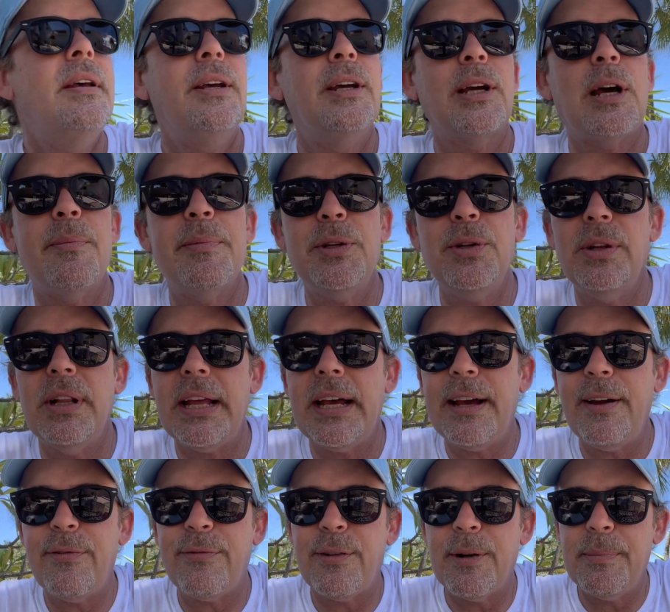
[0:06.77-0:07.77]
Coming to you
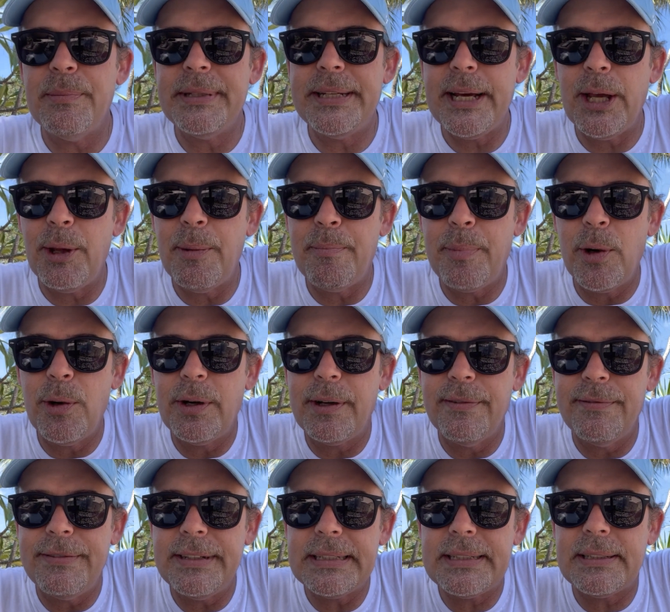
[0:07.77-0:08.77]
live from Del Boca
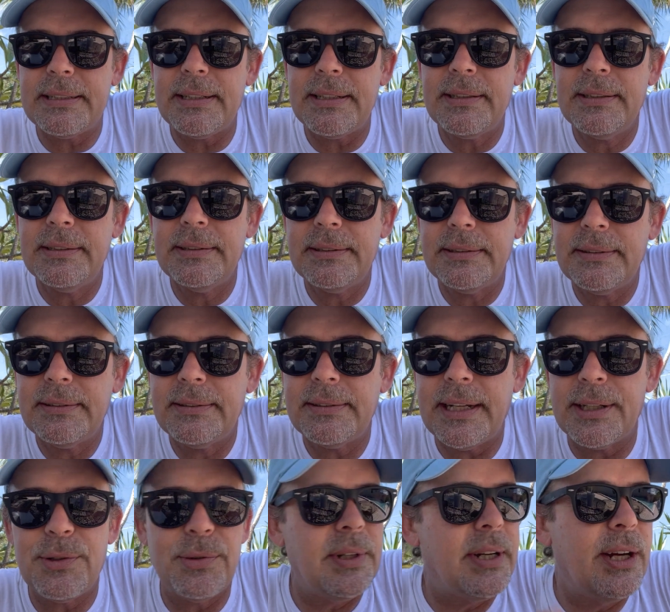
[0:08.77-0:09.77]
Vista.
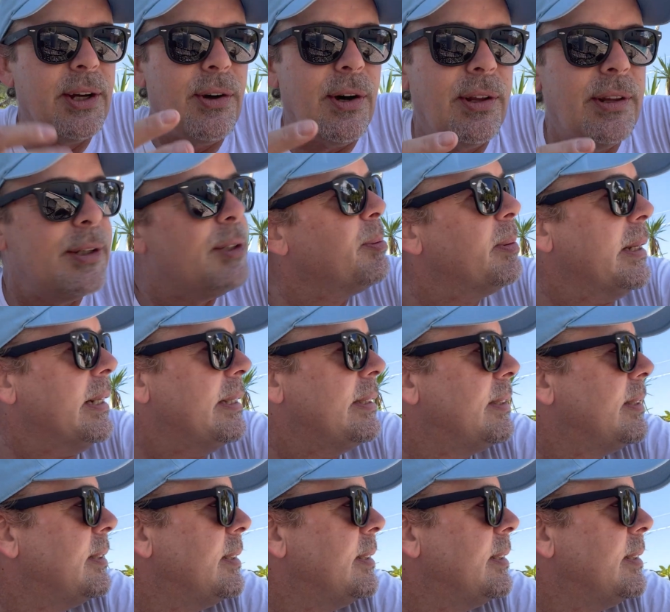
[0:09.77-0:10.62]
That's what I call this place.